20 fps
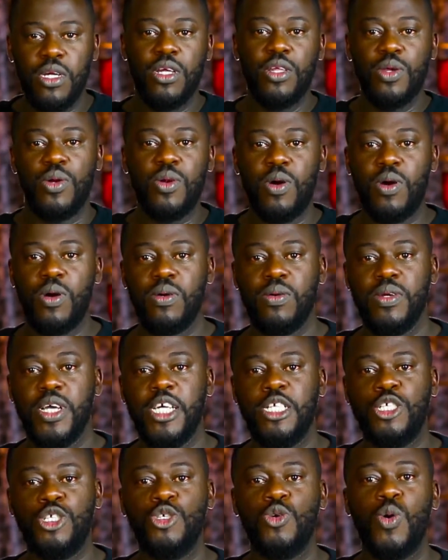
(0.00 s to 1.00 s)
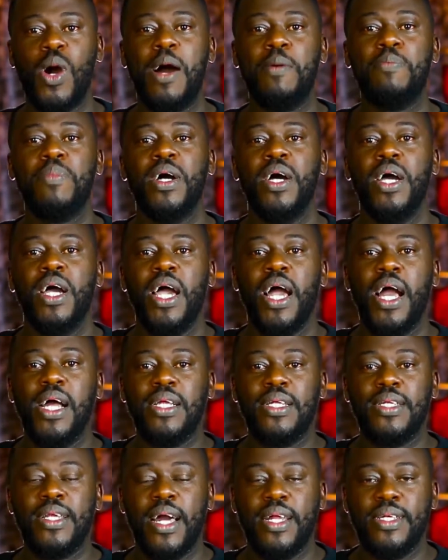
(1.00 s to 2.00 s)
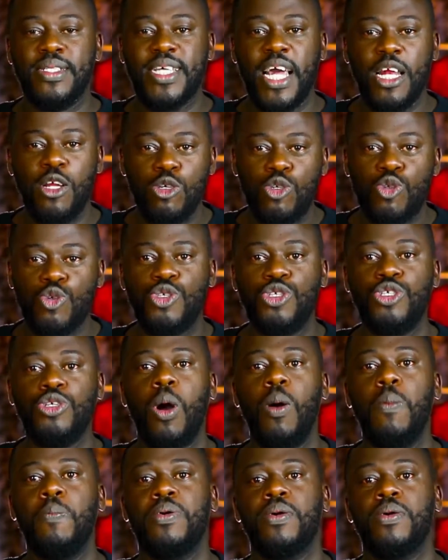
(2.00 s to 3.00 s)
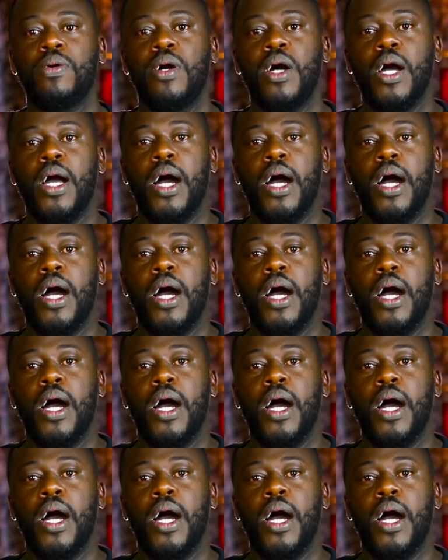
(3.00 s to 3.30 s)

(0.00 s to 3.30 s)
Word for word: you know, hit you up and, and tell you to stop.